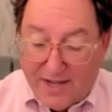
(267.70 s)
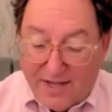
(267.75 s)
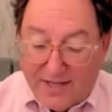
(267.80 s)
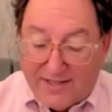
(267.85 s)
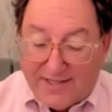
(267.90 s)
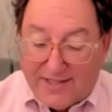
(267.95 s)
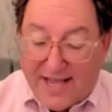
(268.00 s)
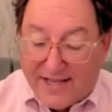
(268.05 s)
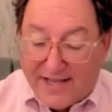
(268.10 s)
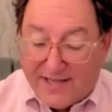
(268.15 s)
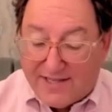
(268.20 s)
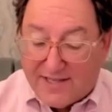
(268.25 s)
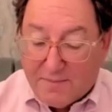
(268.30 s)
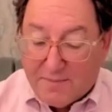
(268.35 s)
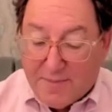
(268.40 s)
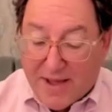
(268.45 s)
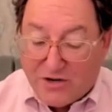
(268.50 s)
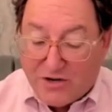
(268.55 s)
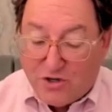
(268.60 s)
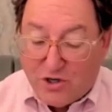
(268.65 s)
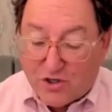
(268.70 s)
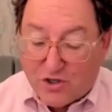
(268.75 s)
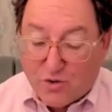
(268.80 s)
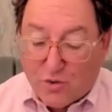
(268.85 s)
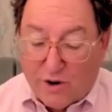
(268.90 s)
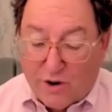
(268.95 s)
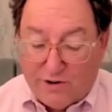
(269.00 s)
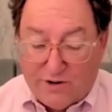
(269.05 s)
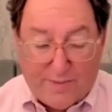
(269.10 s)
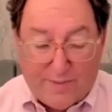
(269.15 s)
Says the Medrash
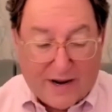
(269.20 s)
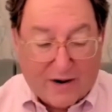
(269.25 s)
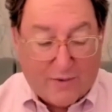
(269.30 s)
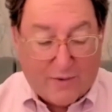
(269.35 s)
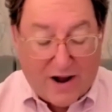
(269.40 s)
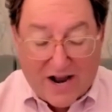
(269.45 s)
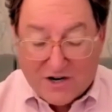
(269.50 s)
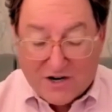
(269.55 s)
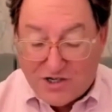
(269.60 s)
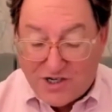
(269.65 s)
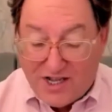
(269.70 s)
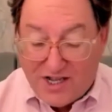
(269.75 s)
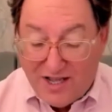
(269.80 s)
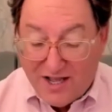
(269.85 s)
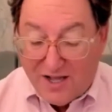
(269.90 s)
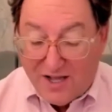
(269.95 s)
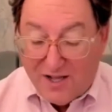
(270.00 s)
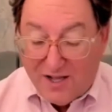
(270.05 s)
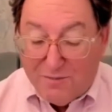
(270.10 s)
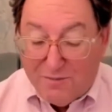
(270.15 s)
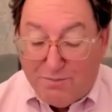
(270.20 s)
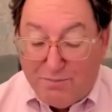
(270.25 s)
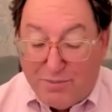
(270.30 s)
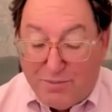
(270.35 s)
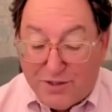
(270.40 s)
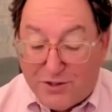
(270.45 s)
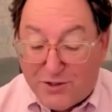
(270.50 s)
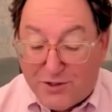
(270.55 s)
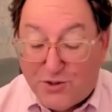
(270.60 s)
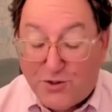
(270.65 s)
quoted by Rashi,
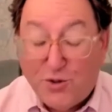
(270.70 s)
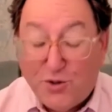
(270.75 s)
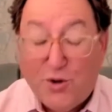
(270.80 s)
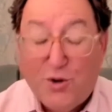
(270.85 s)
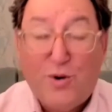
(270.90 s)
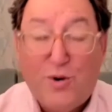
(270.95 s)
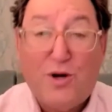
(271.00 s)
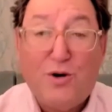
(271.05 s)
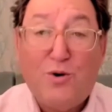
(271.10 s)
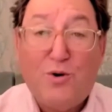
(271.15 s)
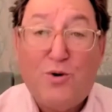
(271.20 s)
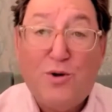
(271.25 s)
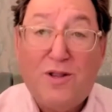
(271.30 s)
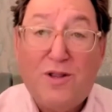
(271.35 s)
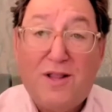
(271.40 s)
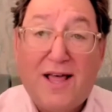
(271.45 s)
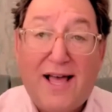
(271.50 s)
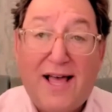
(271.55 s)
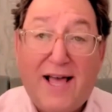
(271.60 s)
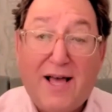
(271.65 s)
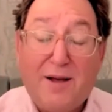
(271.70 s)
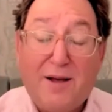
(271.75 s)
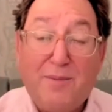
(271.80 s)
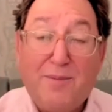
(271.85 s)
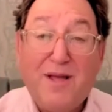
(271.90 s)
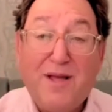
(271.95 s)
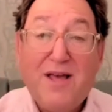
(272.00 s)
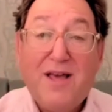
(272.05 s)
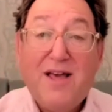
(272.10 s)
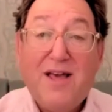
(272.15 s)
Basura hu lehem,
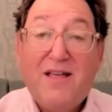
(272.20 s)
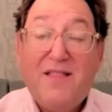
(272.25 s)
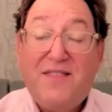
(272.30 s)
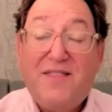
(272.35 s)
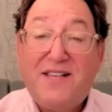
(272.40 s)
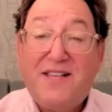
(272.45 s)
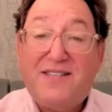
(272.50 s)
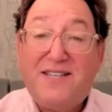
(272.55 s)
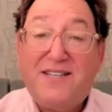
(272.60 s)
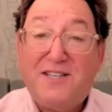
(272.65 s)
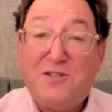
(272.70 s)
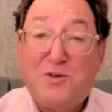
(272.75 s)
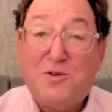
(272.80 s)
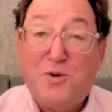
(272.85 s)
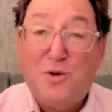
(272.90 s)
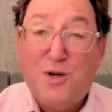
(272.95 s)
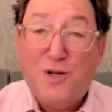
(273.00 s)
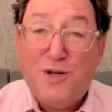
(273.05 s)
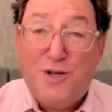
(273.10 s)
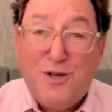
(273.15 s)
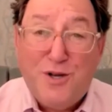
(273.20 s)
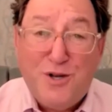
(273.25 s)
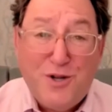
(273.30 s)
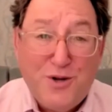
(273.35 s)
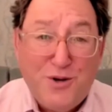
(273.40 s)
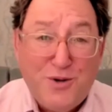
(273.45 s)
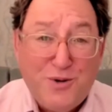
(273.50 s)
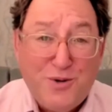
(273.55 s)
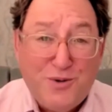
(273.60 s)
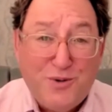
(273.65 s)
this is good
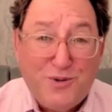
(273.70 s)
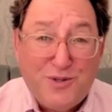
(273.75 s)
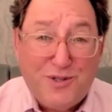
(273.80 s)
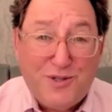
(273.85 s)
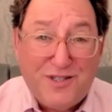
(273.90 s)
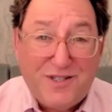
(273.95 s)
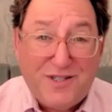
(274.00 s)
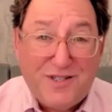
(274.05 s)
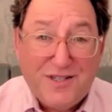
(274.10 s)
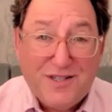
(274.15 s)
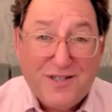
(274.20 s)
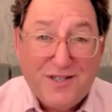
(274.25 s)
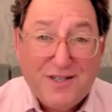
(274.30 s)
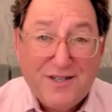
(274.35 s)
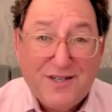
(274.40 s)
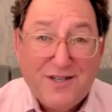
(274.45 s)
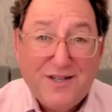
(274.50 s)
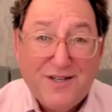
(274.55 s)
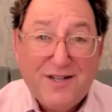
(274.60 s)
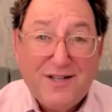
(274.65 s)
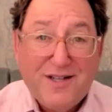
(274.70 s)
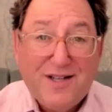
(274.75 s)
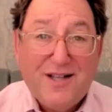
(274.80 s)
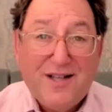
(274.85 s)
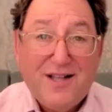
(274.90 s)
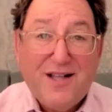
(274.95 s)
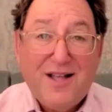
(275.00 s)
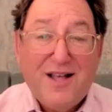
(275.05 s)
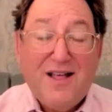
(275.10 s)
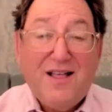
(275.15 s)
news.
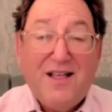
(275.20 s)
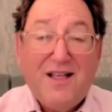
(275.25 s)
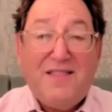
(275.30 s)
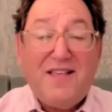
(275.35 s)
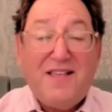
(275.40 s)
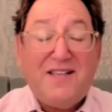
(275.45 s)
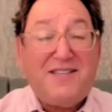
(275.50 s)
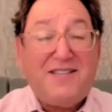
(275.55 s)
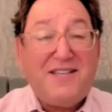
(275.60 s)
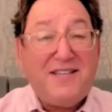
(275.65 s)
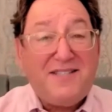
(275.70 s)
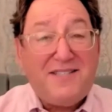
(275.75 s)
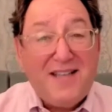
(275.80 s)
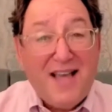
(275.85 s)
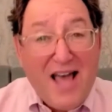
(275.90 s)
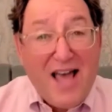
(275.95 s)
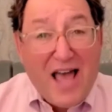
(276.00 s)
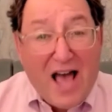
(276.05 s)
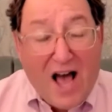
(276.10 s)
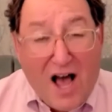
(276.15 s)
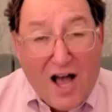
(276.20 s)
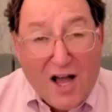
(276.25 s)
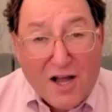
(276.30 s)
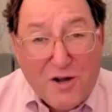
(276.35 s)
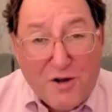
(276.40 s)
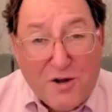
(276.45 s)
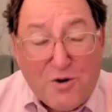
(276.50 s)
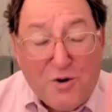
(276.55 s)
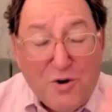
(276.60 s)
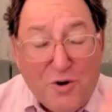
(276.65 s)
This is a
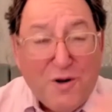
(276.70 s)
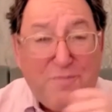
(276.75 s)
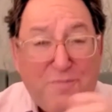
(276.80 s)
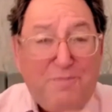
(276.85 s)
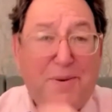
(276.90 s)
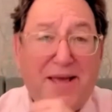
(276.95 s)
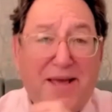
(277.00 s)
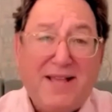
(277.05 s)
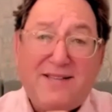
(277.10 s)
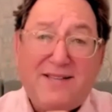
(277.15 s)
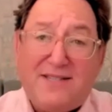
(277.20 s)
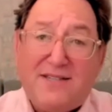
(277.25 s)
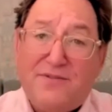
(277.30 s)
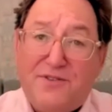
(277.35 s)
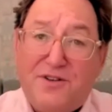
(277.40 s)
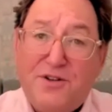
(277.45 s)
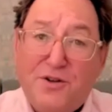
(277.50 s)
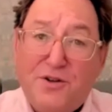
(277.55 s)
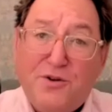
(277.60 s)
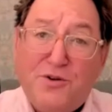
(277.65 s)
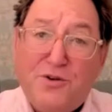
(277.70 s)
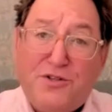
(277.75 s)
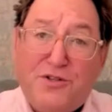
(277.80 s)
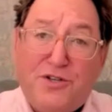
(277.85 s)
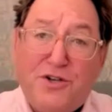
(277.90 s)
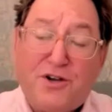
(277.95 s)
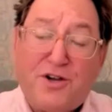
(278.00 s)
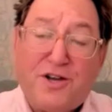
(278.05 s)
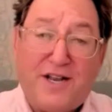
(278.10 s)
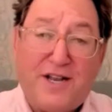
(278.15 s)
good piece of news
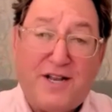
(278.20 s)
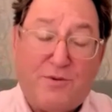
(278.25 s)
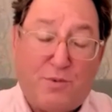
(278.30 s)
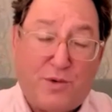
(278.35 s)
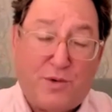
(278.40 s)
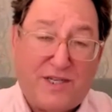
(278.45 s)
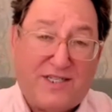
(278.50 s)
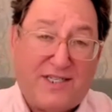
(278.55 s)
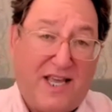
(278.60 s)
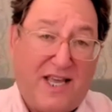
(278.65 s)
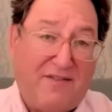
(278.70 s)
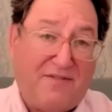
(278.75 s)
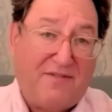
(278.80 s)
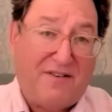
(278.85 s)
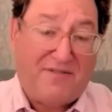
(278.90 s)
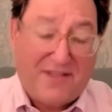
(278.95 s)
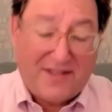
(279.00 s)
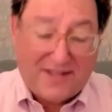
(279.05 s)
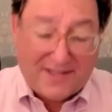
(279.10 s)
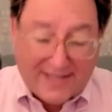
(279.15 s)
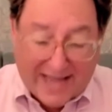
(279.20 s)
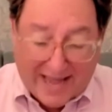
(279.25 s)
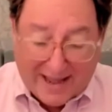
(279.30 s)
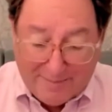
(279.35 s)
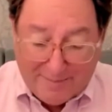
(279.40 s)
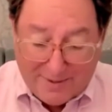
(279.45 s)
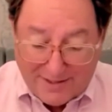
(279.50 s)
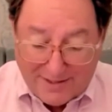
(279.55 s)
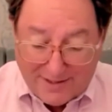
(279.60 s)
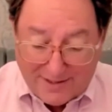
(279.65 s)
you're going to receive if this
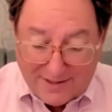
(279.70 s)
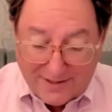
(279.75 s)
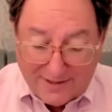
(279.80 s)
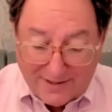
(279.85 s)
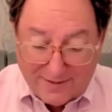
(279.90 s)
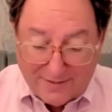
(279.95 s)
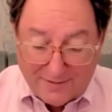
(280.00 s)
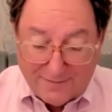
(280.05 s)
happens.